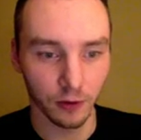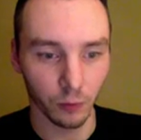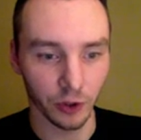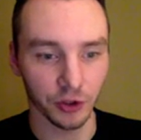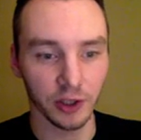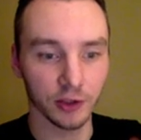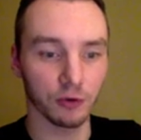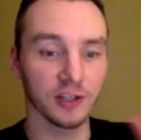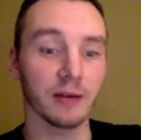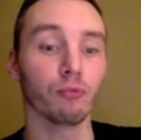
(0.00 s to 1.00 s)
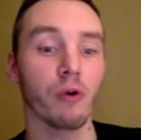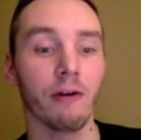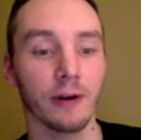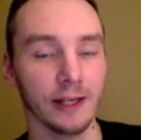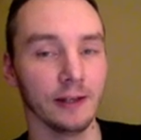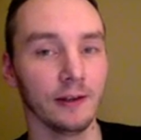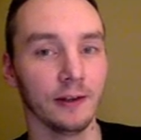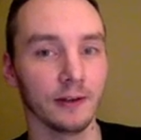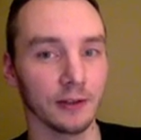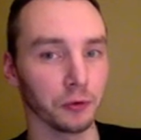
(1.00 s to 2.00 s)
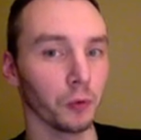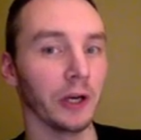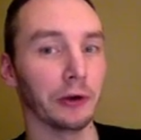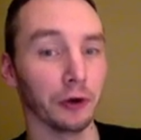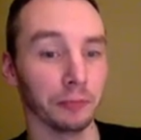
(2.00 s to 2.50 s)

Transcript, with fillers: when you shake the screen temporarily, that's all well and good,